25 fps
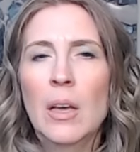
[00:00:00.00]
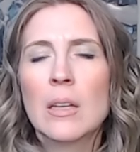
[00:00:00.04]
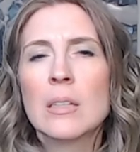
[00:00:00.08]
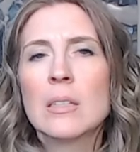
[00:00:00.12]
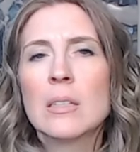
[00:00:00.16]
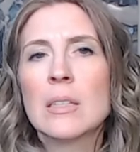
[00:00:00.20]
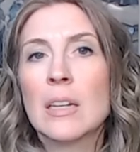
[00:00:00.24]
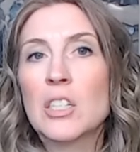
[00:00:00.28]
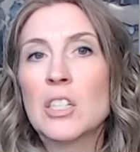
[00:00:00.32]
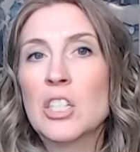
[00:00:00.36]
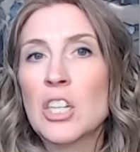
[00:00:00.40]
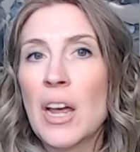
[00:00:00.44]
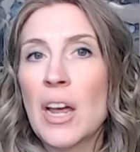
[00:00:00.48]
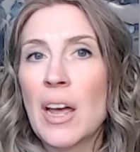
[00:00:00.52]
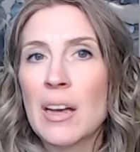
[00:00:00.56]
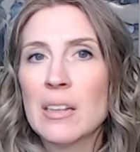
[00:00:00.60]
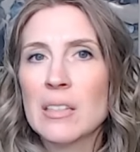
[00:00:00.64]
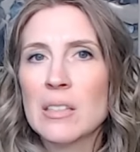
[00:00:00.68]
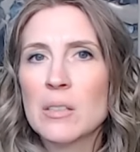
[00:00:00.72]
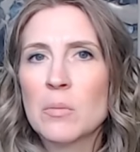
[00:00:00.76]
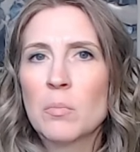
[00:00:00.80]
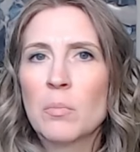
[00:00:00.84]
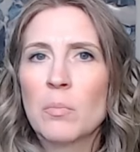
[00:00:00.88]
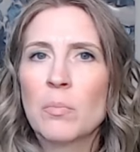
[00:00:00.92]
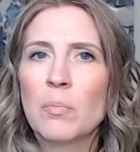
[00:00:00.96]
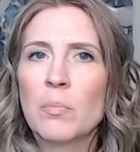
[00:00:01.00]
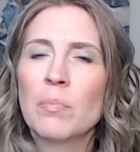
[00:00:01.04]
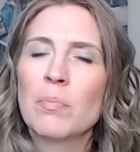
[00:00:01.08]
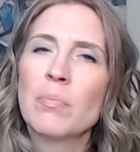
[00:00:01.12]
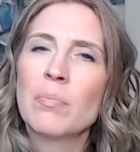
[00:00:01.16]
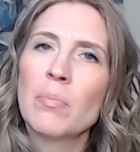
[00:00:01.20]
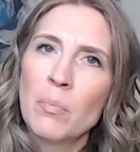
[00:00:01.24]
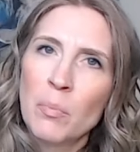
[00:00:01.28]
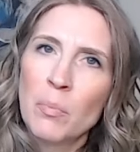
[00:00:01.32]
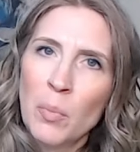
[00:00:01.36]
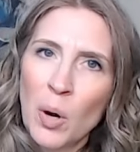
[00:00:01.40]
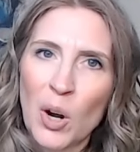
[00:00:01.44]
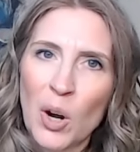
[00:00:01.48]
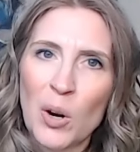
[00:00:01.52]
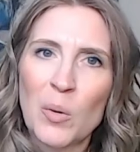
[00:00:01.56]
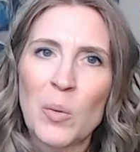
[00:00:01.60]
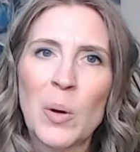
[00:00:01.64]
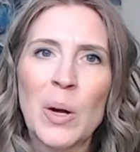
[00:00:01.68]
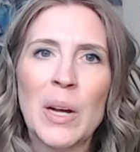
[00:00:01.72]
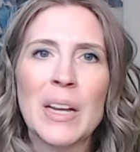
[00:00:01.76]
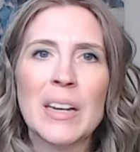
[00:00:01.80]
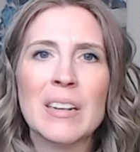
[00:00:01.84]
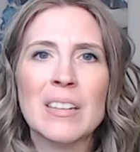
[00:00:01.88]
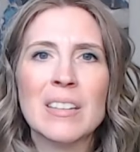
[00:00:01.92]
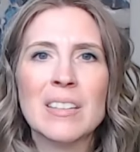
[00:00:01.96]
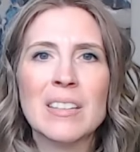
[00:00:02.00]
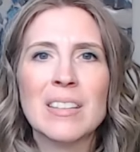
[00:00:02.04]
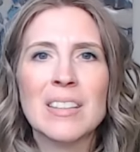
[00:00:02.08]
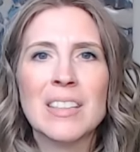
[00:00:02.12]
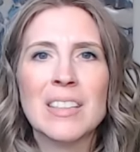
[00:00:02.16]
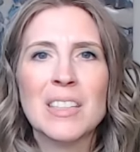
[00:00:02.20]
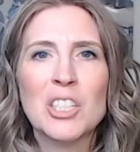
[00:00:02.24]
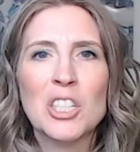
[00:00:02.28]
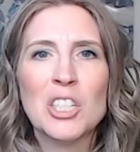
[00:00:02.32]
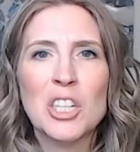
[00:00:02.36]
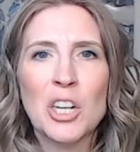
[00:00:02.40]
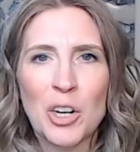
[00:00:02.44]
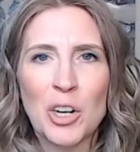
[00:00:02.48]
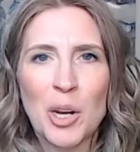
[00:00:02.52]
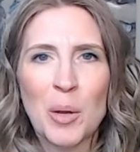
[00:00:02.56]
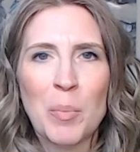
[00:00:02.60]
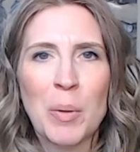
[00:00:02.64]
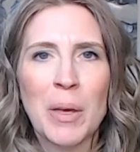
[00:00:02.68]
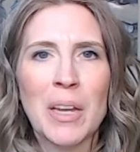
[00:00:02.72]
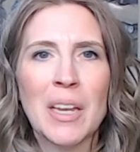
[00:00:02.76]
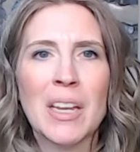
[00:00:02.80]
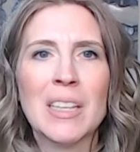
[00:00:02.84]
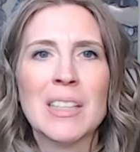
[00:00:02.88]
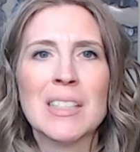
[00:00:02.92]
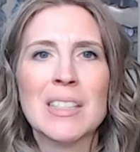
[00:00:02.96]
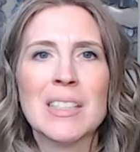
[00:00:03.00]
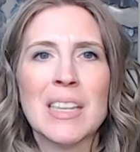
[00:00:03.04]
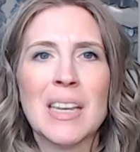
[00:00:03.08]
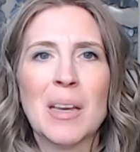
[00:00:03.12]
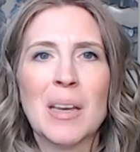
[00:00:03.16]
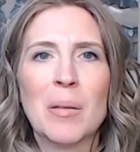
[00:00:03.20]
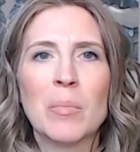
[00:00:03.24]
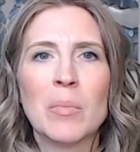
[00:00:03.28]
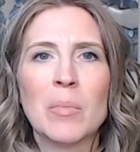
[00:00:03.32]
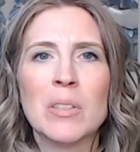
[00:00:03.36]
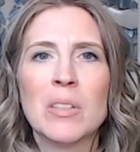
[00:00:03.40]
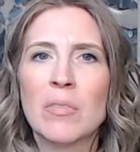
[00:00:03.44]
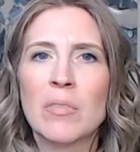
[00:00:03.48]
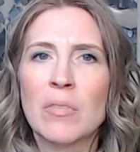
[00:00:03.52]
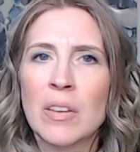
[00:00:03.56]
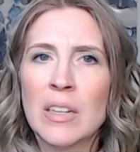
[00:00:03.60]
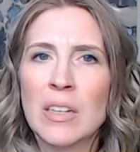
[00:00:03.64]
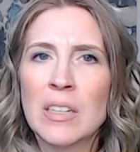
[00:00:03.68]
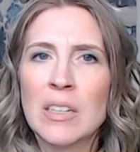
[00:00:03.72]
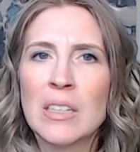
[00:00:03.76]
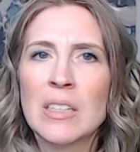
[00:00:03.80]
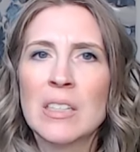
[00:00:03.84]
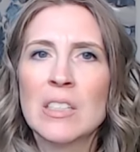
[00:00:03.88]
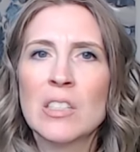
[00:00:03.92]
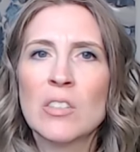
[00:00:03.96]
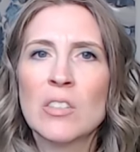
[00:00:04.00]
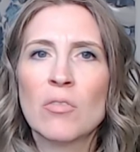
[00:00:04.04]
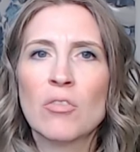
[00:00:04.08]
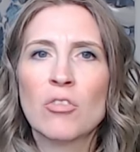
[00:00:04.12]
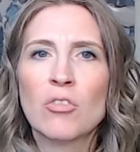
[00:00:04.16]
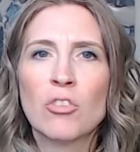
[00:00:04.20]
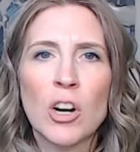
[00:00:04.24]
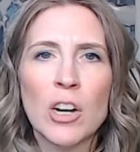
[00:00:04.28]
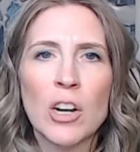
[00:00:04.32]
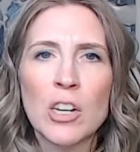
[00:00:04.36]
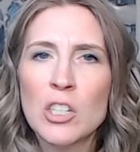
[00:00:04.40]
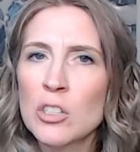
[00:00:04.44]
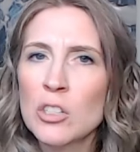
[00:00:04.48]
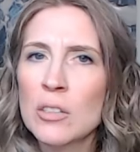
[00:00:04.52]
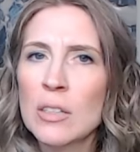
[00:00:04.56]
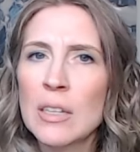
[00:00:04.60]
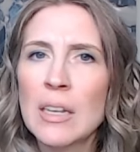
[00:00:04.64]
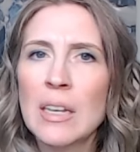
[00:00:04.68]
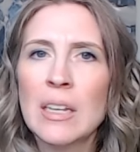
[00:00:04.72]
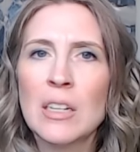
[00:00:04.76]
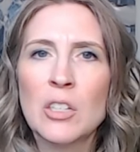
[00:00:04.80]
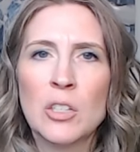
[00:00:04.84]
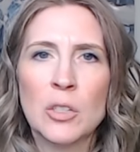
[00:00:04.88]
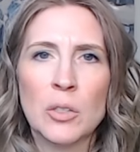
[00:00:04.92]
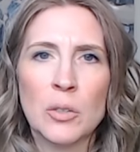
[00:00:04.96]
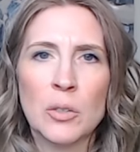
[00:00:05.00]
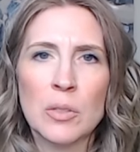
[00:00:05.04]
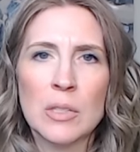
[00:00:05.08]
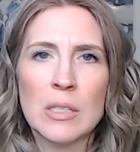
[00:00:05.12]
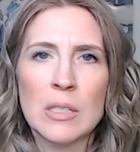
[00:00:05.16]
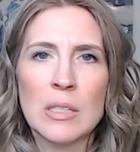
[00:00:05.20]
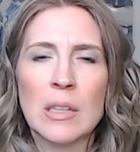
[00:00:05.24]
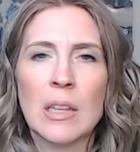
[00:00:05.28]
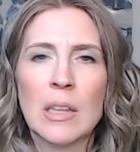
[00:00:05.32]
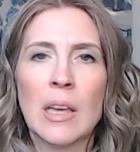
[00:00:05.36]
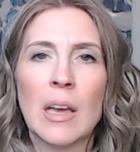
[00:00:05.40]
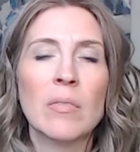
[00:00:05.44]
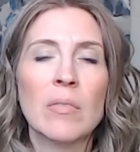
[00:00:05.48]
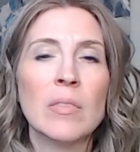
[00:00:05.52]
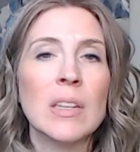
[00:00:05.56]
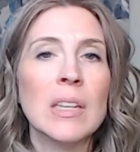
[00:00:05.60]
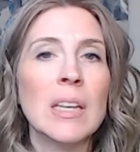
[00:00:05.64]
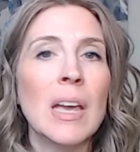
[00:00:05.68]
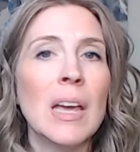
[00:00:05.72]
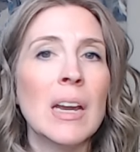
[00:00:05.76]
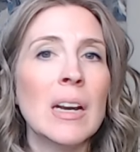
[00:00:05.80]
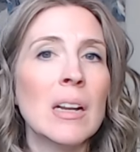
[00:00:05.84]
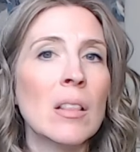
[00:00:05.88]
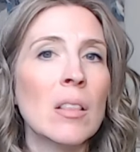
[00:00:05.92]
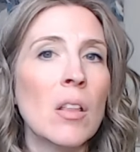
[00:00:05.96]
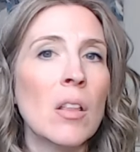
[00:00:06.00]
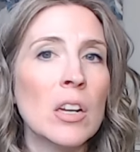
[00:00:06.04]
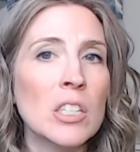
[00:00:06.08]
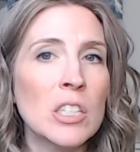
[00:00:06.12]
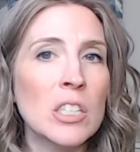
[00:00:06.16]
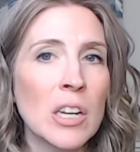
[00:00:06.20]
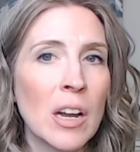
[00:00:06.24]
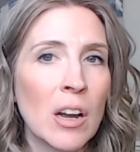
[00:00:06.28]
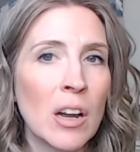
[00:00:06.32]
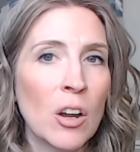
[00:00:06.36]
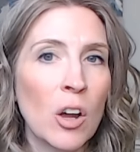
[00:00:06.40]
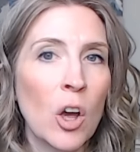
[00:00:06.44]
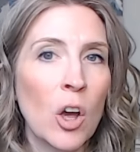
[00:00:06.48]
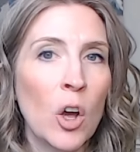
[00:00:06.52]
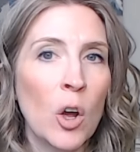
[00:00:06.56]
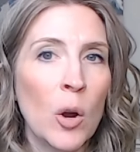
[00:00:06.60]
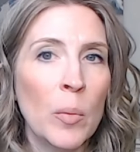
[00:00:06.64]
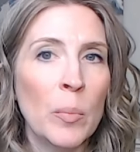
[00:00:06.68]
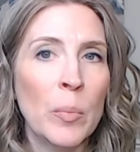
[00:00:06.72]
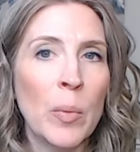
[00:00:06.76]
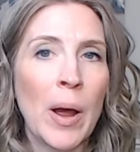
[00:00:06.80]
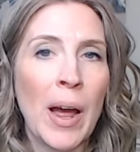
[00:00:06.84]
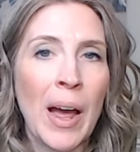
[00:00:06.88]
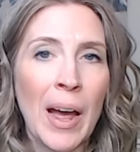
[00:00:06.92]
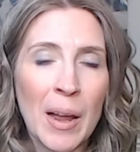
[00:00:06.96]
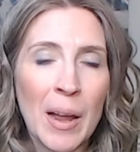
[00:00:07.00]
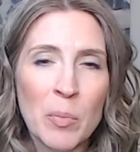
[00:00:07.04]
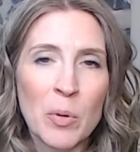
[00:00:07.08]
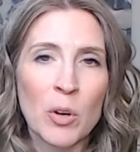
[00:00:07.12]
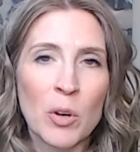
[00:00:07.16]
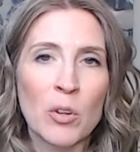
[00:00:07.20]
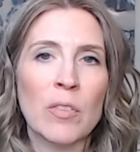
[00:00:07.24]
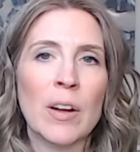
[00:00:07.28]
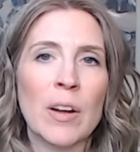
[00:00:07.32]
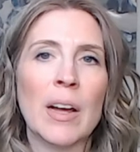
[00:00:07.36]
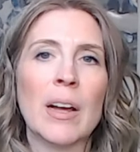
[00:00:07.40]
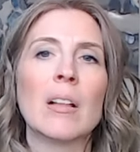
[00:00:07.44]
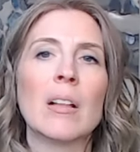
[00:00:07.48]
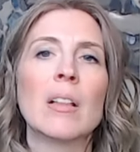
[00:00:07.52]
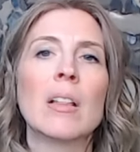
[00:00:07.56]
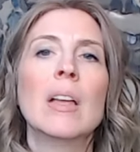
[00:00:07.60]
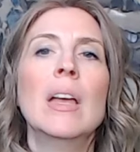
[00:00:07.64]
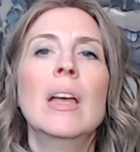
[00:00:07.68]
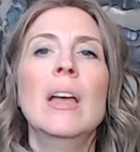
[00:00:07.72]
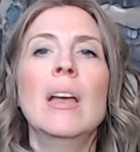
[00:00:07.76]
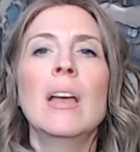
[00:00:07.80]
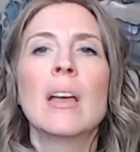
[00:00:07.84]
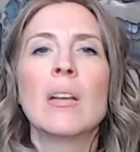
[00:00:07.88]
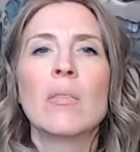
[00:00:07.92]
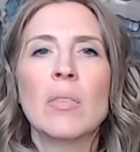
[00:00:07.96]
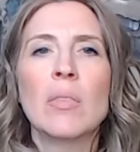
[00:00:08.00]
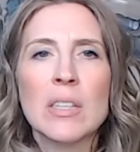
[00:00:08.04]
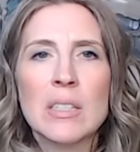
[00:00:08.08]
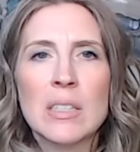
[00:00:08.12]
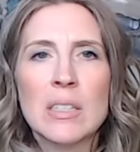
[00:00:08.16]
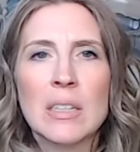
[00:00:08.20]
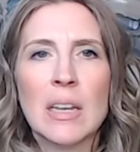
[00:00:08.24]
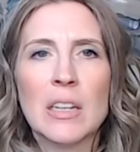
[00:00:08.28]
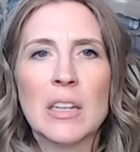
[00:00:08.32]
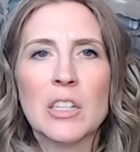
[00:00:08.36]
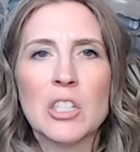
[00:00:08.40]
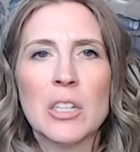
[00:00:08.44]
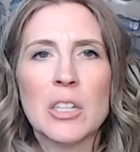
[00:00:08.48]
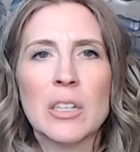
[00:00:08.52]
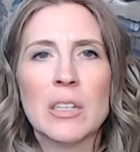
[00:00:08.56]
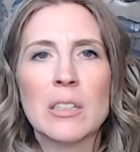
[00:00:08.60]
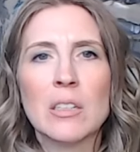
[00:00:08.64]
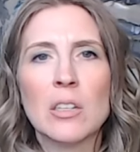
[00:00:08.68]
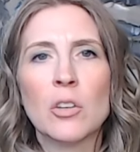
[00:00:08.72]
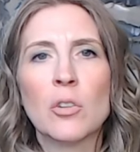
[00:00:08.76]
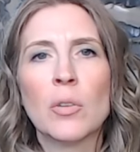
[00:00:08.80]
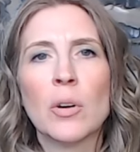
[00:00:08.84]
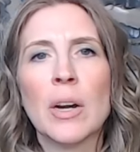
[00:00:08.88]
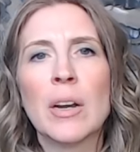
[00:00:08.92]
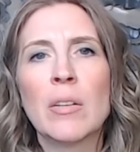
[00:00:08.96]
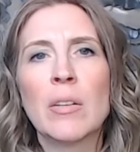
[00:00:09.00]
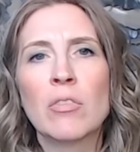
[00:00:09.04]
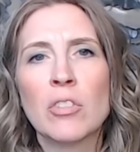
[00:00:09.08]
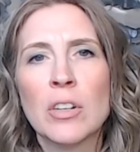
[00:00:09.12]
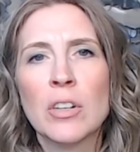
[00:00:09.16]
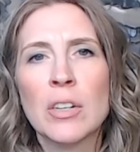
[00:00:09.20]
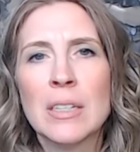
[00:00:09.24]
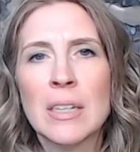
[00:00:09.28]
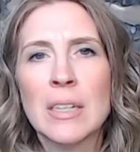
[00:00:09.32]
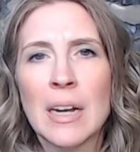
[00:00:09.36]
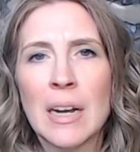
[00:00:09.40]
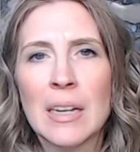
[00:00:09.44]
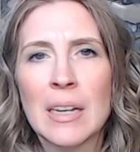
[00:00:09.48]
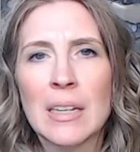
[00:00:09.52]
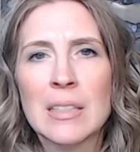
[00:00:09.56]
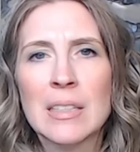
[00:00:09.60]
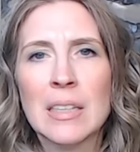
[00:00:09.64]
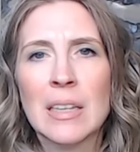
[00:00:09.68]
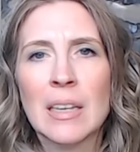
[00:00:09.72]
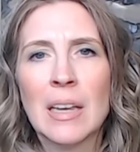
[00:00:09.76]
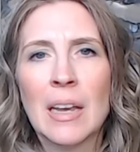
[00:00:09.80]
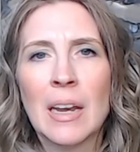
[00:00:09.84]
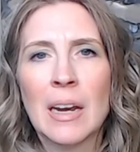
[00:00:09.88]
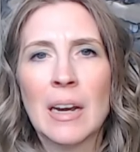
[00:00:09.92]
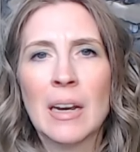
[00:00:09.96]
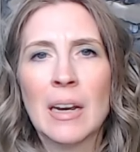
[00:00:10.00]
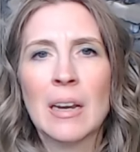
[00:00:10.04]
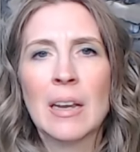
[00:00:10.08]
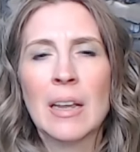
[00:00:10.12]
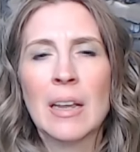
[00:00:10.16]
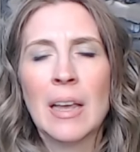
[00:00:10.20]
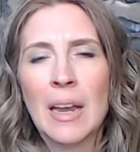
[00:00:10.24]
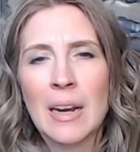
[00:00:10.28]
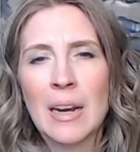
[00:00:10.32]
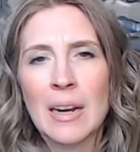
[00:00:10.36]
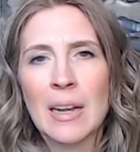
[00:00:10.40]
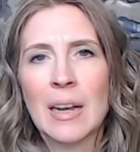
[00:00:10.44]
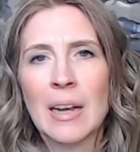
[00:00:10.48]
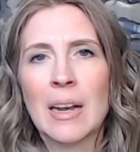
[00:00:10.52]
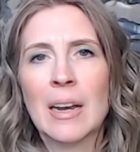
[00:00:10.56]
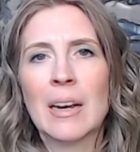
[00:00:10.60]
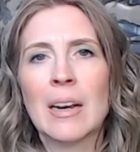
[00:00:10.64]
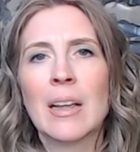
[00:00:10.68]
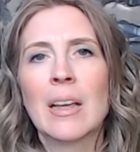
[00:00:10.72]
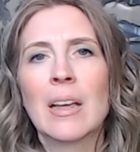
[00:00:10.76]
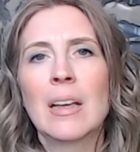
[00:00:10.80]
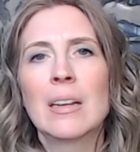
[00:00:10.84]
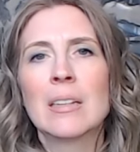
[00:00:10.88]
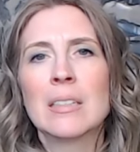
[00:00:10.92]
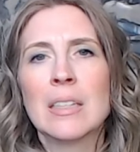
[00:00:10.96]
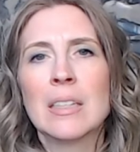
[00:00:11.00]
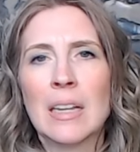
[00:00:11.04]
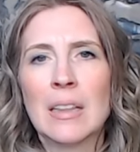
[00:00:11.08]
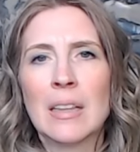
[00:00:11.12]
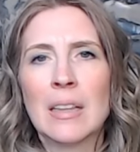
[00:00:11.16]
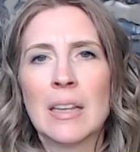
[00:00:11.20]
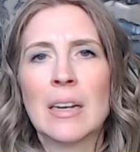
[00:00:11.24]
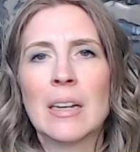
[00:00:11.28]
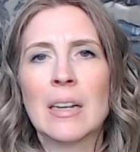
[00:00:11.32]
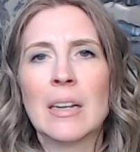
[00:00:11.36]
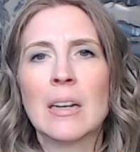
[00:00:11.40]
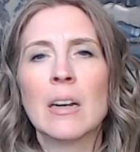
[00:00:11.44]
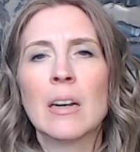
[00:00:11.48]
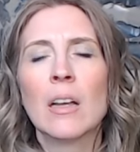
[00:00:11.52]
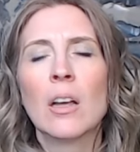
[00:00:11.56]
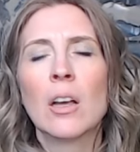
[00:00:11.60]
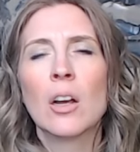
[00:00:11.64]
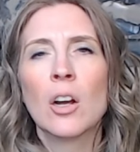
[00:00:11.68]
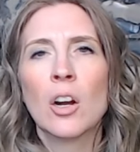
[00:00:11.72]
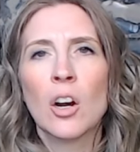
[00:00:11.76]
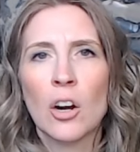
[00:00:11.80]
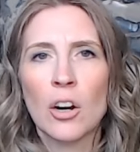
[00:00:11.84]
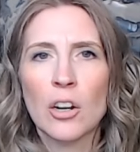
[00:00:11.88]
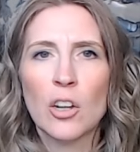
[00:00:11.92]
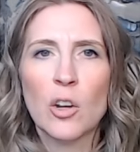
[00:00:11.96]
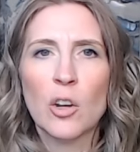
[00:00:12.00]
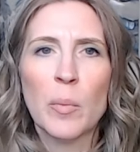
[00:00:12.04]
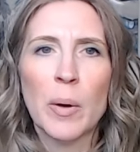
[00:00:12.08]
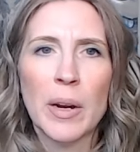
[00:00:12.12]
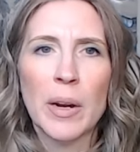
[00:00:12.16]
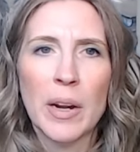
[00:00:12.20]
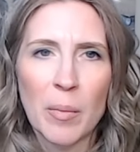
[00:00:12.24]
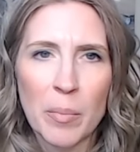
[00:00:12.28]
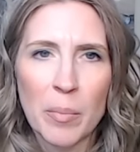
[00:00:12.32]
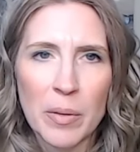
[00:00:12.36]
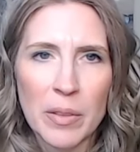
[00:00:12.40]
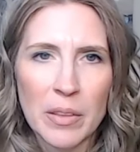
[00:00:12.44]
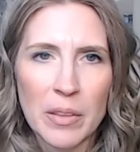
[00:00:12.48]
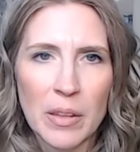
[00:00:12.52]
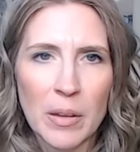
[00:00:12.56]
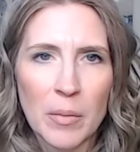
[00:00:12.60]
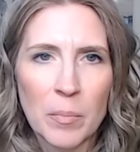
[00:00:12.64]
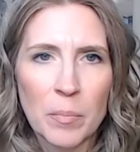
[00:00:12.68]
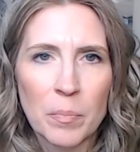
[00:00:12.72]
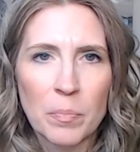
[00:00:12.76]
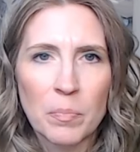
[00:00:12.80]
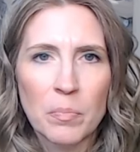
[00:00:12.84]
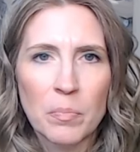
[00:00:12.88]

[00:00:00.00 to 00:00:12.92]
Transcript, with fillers: such as Part 1 The Cherry Picking Scheme. Defendants fraudulently induced the FDA to launch a high profile investigation into grain free diets and canine dilated cardiomyopathy.